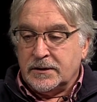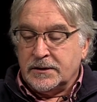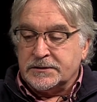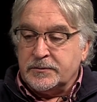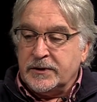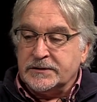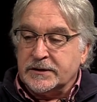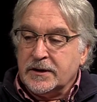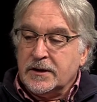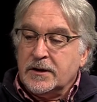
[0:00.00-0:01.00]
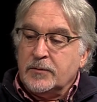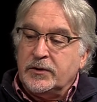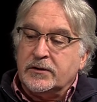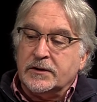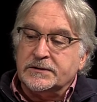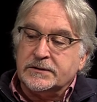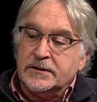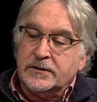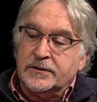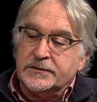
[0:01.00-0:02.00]
It's amazing, because
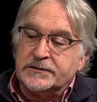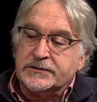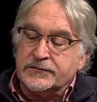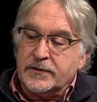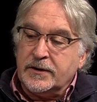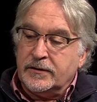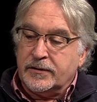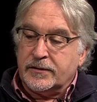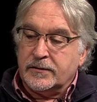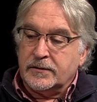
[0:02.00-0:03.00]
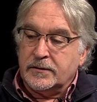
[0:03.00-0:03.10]
the strength